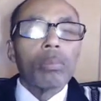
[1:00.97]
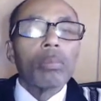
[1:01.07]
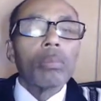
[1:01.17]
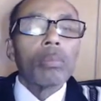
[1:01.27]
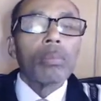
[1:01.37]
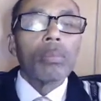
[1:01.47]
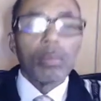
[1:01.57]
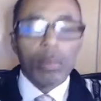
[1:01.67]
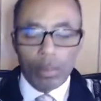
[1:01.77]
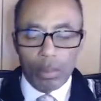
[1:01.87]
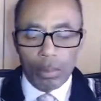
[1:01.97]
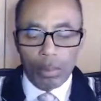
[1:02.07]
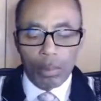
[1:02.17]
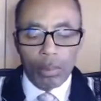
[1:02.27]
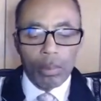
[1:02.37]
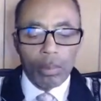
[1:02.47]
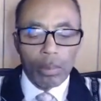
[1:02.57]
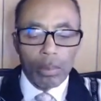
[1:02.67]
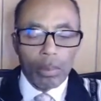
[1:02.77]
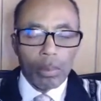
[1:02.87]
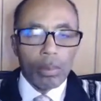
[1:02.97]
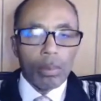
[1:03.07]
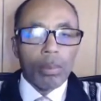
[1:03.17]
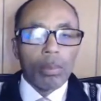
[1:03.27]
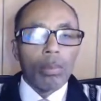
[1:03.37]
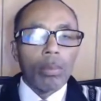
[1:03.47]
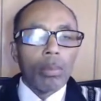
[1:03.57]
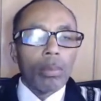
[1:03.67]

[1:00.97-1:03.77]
This person isn't speaking.